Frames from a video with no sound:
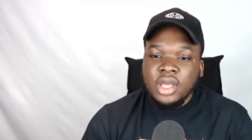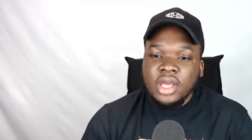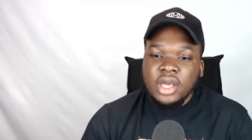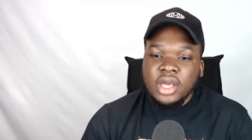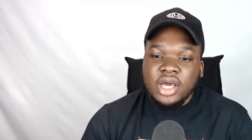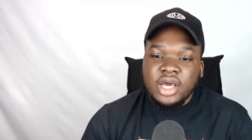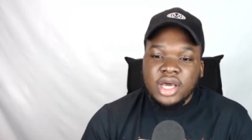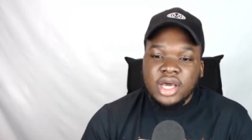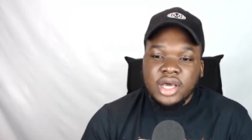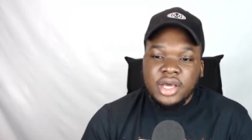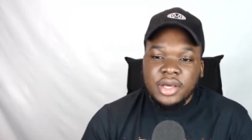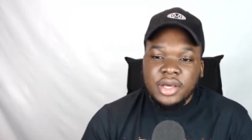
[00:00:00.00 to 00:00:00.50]

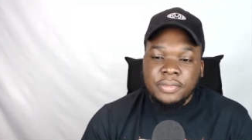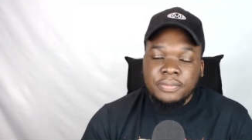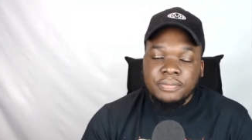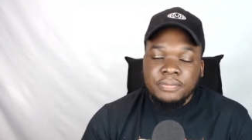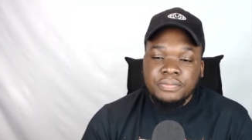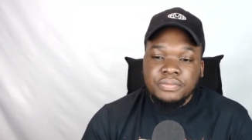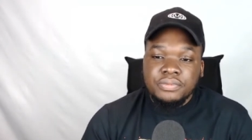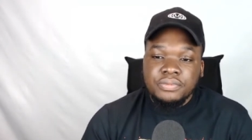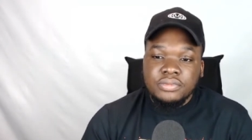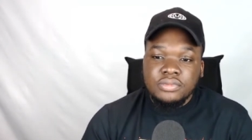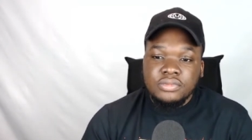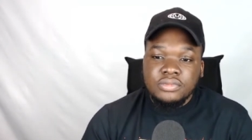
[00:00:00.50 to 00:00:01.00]

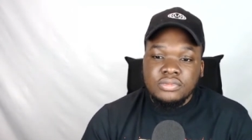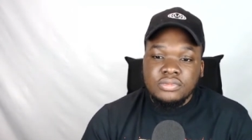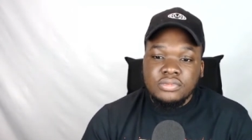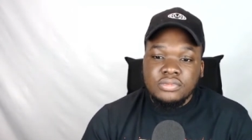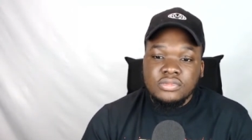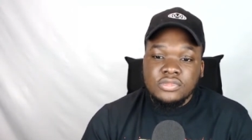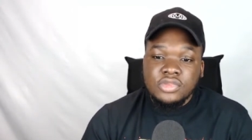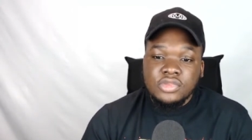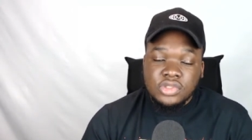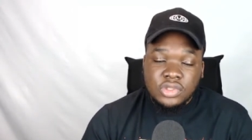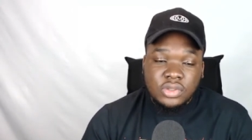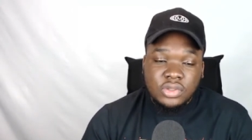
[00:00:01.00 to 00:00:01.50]

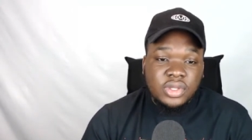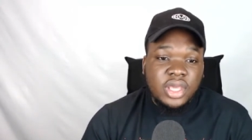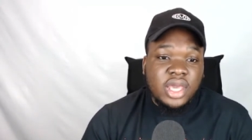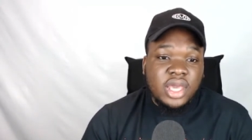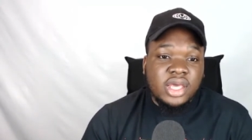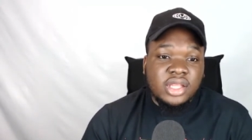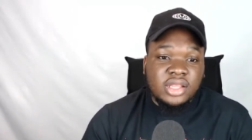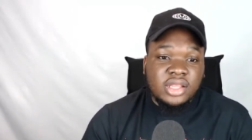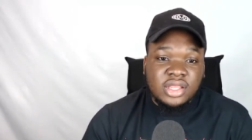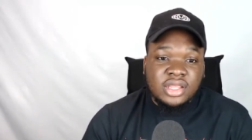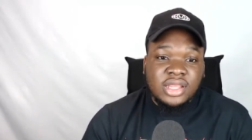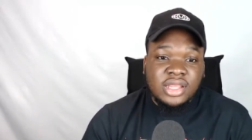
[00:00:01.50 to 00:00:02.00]
So,
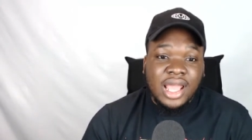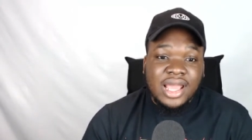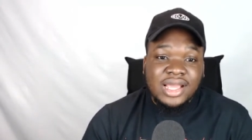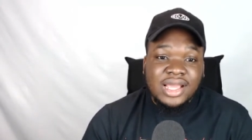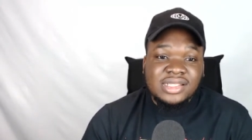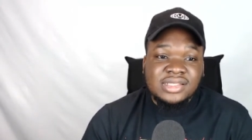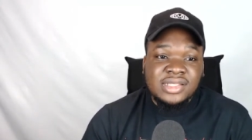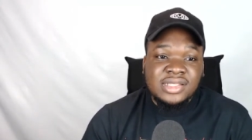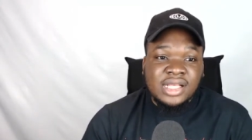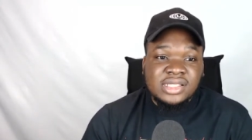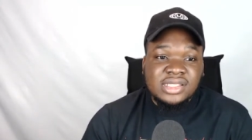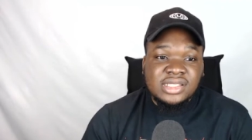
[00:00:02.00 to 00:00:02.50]
yeah,
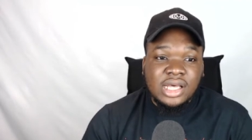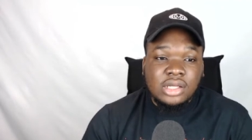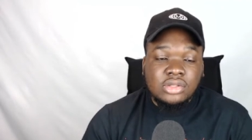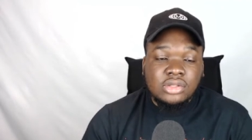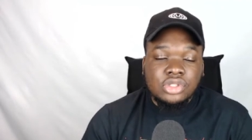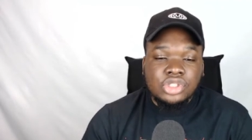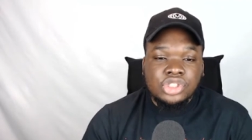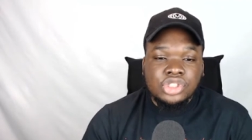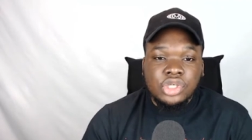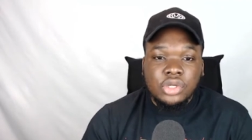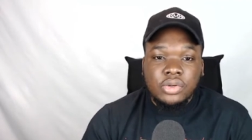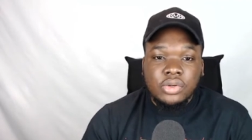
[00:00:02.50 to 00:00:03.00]
that's how
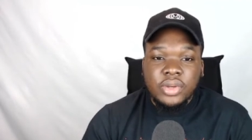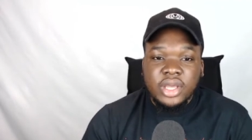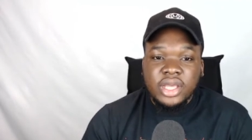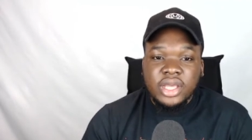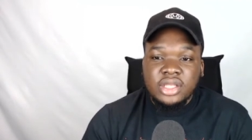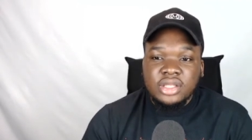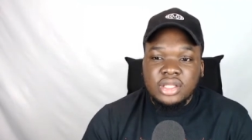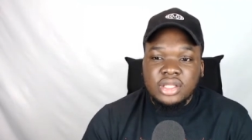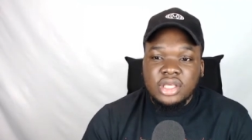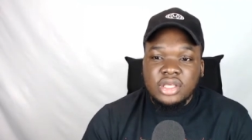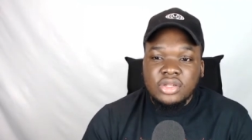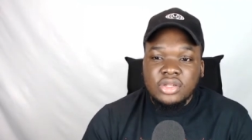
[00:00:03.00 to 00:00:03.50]
the show
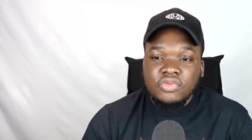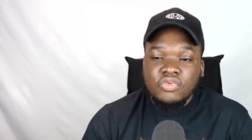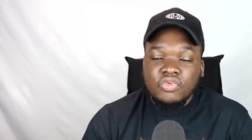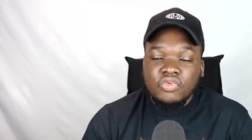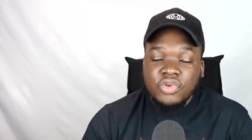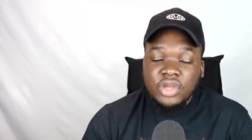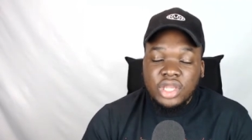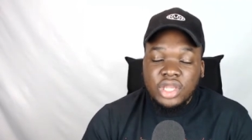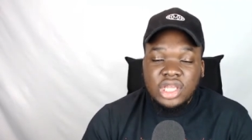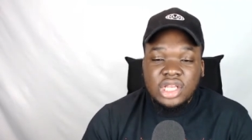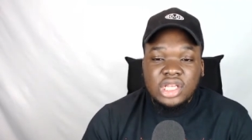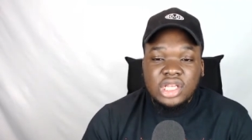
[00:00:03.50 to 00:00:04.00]
ended.
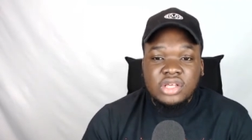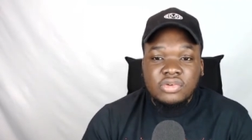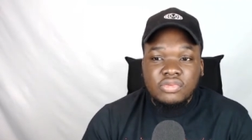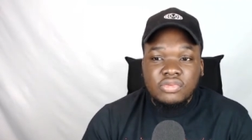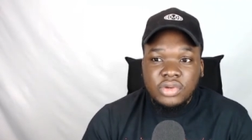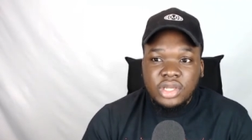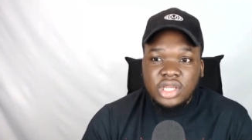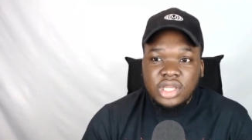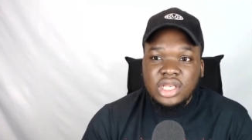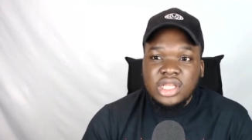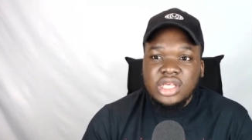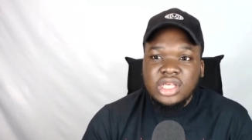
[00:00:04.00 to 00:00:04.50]
Really,
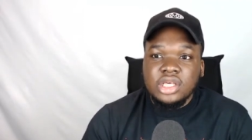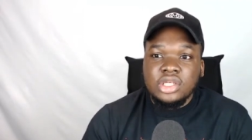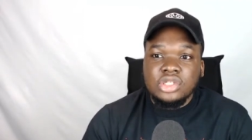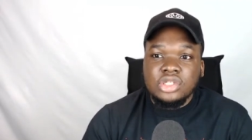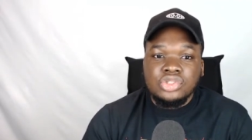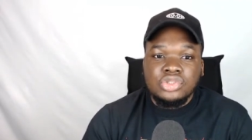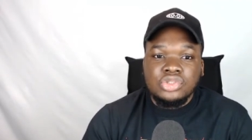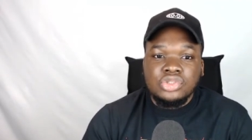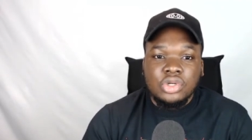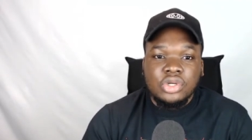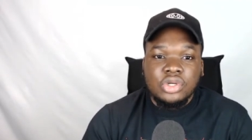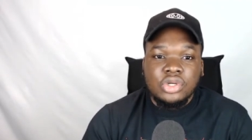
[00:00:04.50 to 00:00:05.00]
really
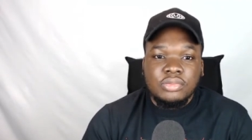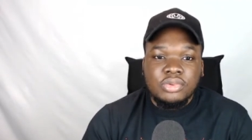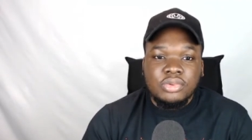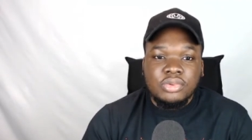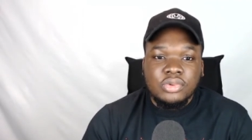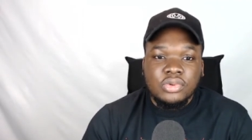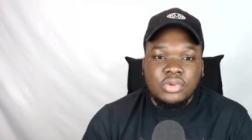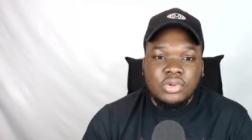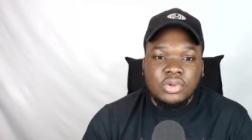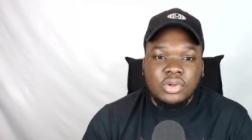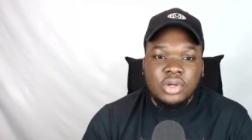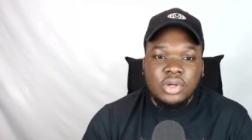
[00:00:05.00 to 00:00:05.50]

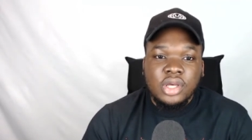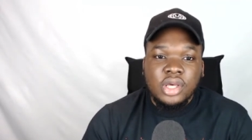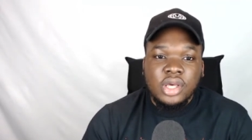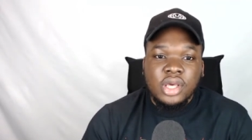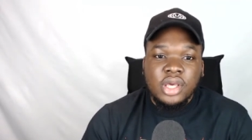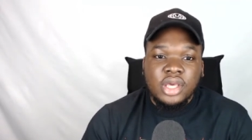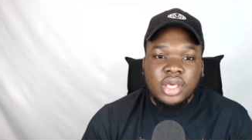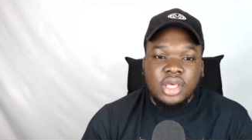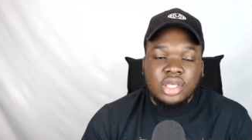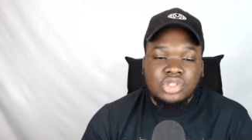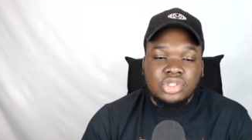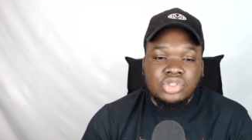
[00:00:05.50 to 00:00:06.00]
enjoyable
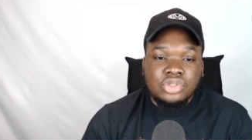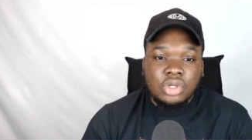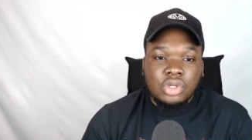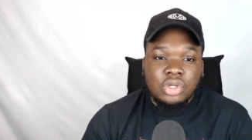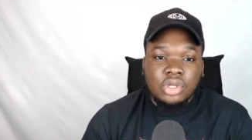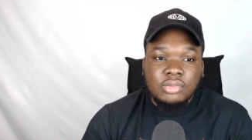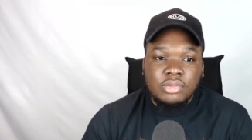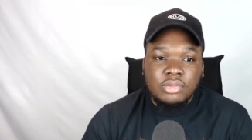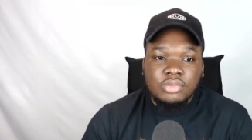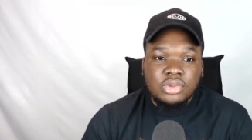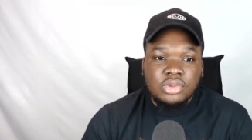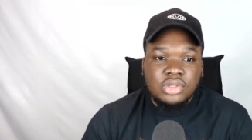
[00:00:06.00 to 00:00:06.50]

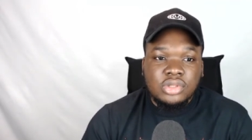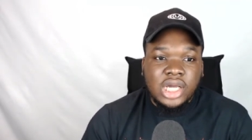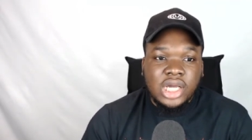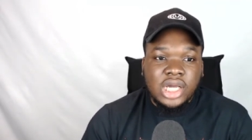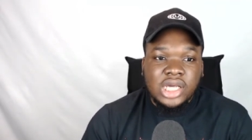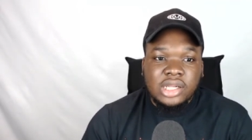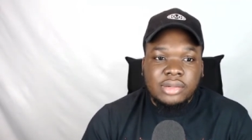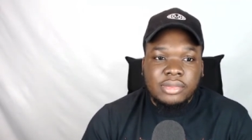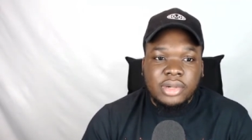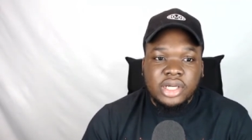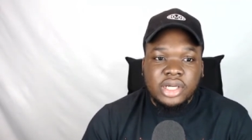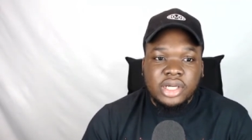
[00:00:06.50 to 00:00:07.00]

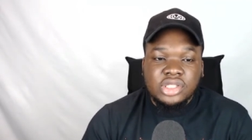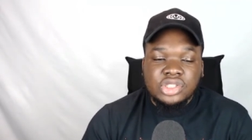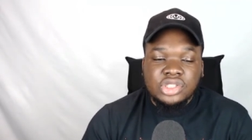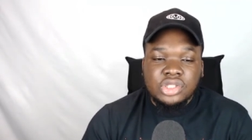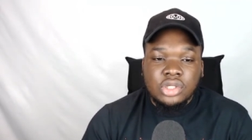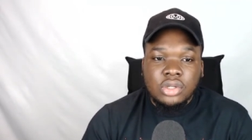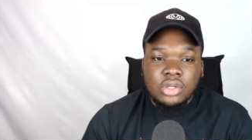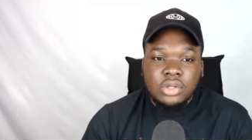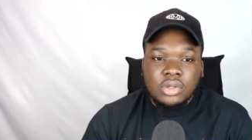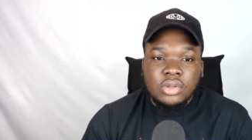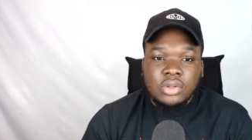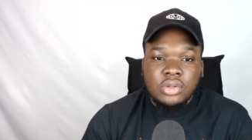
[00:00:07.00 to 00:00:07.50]
Dynamite
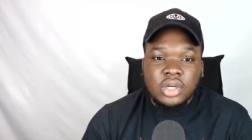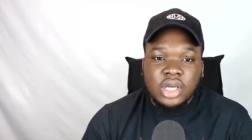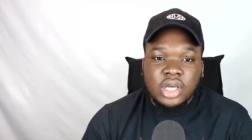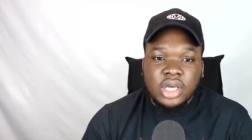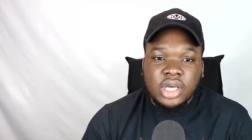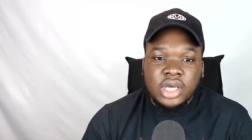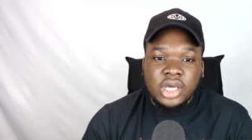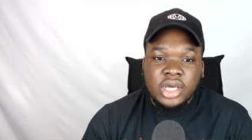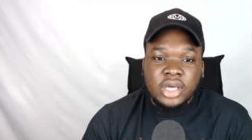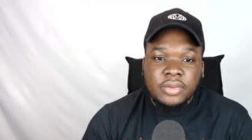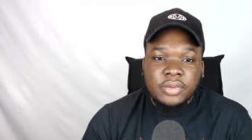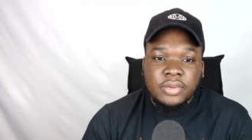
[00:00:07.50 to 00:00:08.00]
show.
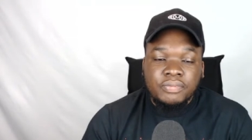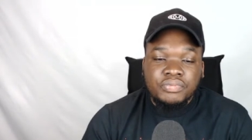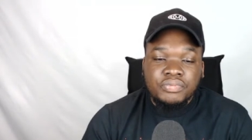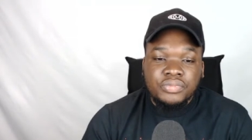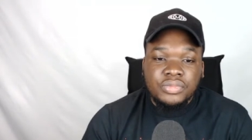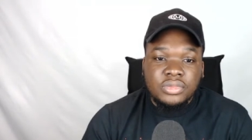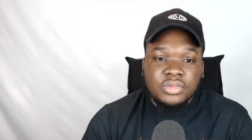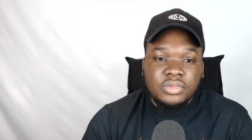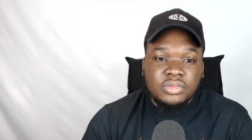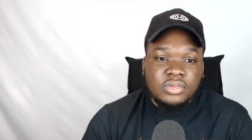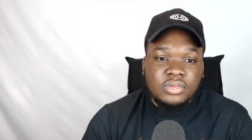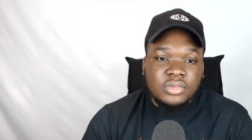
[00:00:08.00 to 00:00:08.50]

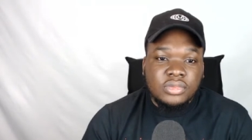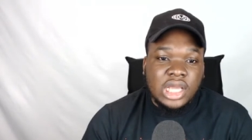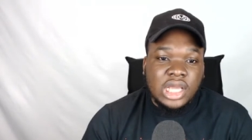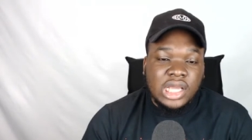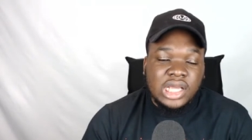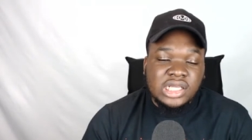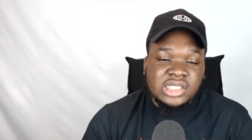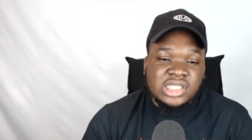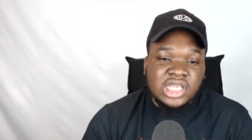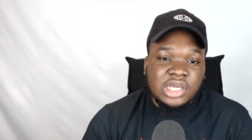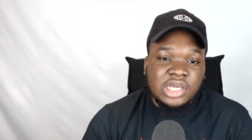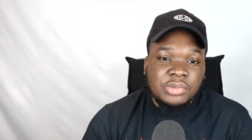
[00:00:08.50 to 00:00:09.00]
Like
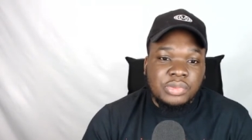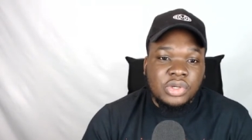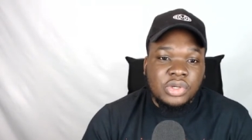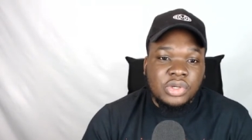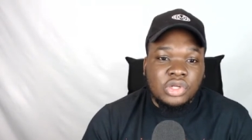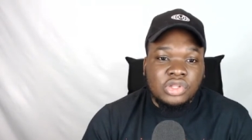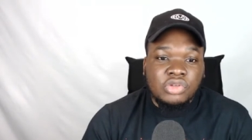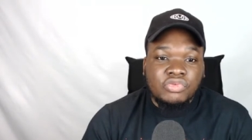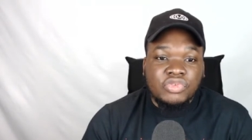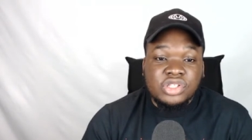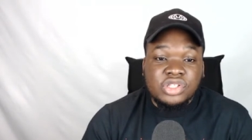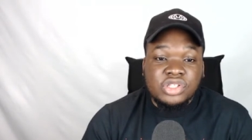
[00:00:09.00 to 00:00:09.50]
I said, we
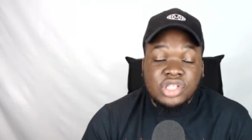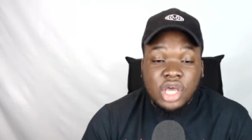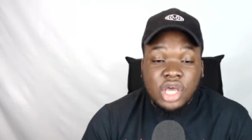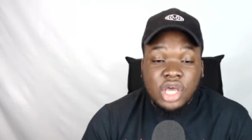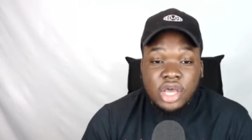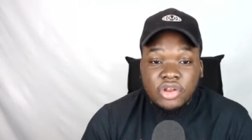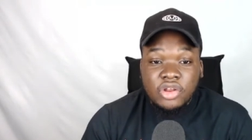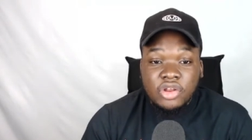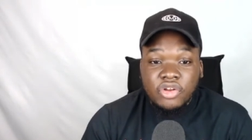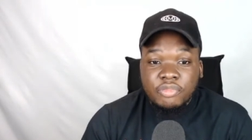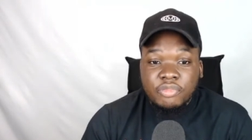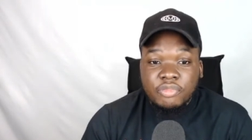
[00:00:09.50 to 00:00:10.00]
got the
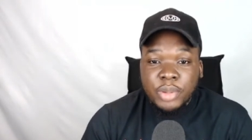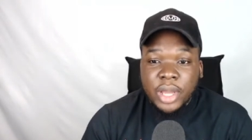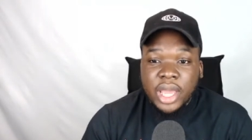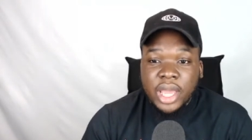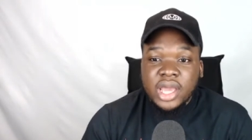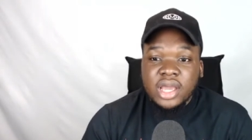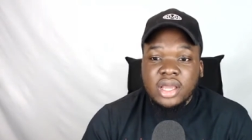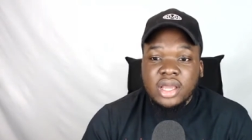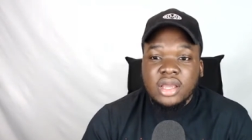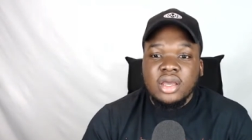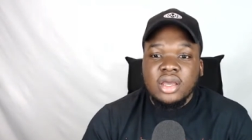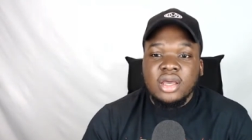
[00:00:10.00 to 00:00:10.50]
return of
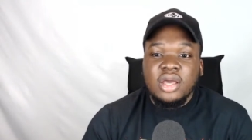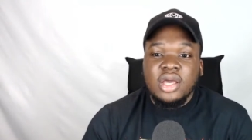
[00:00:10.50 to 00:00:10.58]
Pac.